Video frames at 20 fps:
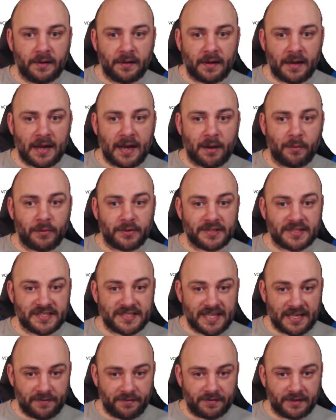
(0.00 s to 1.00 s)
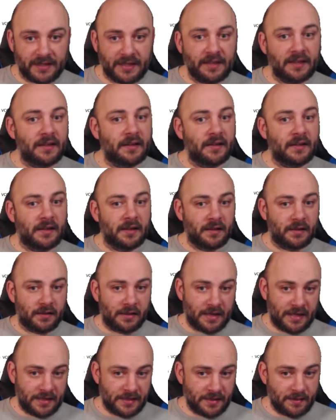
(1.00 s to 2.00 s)
hours safely
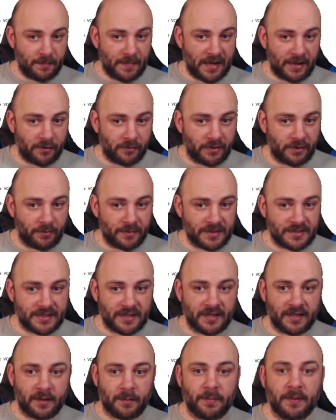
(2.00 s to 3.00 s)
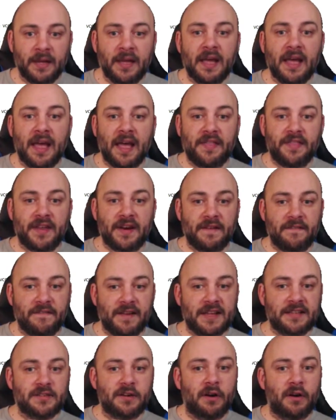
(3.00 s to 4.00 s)
in the manner that we set up, and then
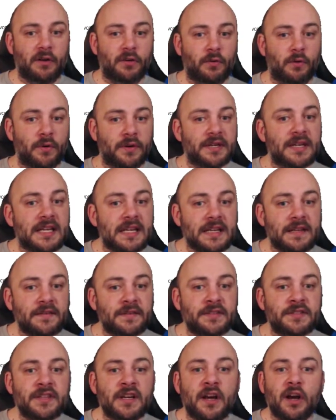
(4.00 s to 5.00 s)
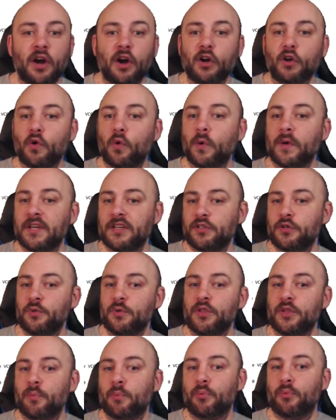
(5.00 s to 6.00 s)
advance hardcore needs according to
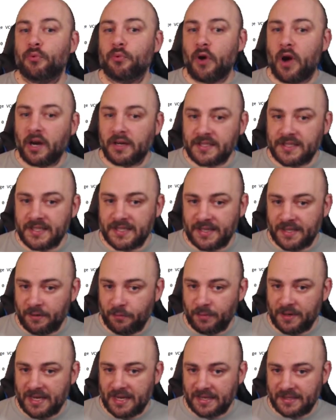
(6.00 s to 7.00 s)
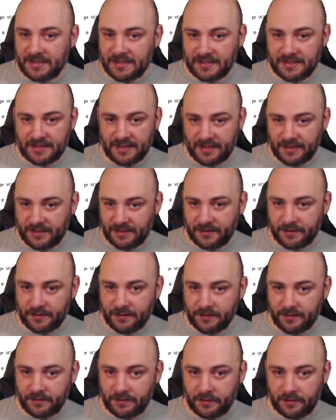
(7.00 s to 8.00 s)
the proxy that we had decided.
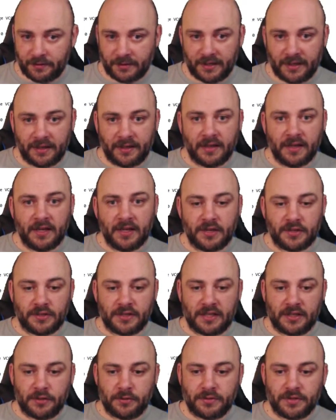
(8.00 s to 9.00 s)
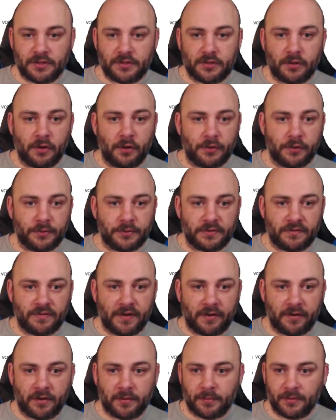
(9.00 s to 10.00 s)
Okay, so that uses all those
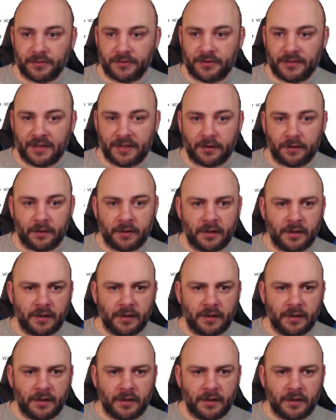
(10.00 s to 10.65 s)
variables there.